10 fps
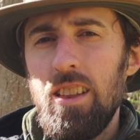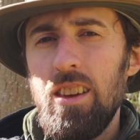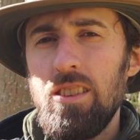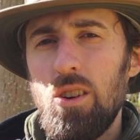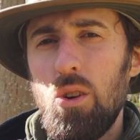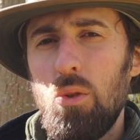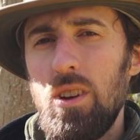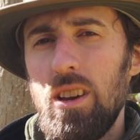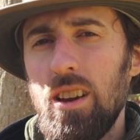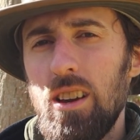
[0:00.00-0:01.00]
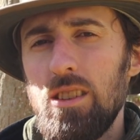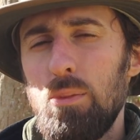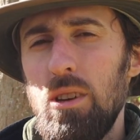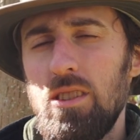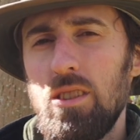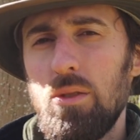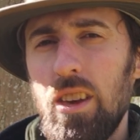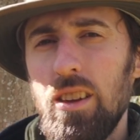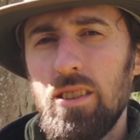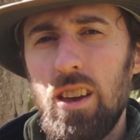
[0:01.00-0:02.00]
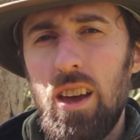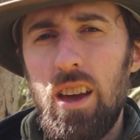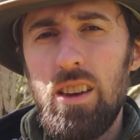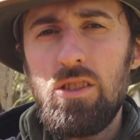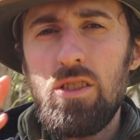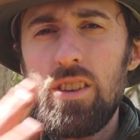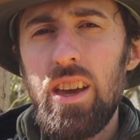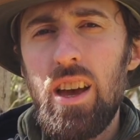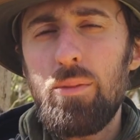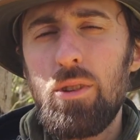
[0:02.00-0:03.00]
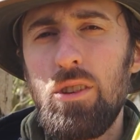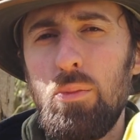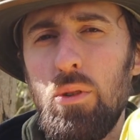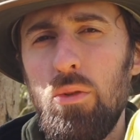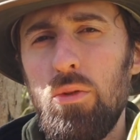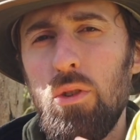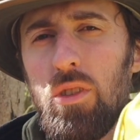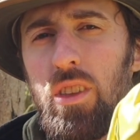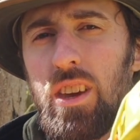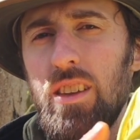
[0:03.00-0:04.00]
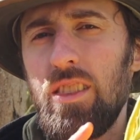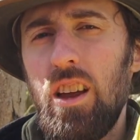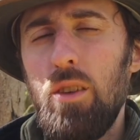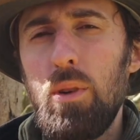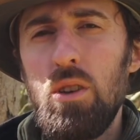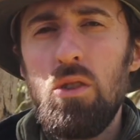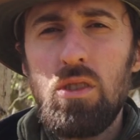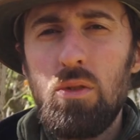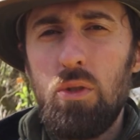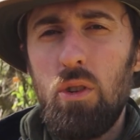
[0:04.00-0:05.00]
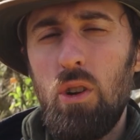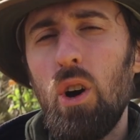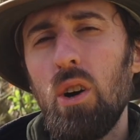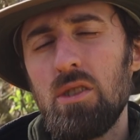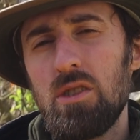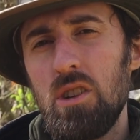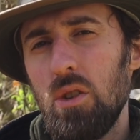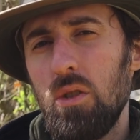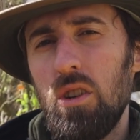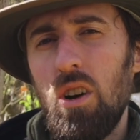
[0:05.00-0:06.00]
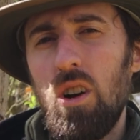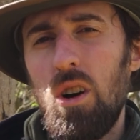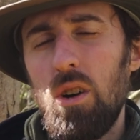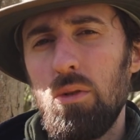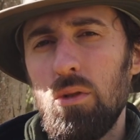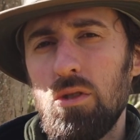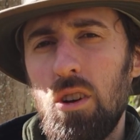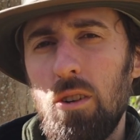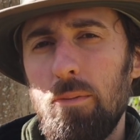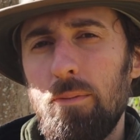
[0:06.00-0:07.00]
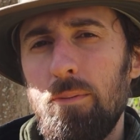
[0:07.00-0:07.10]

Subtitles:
These are really nice pieces of kit, and today I'm going to be reviewing the kit that I've been using for the last year and a half or so.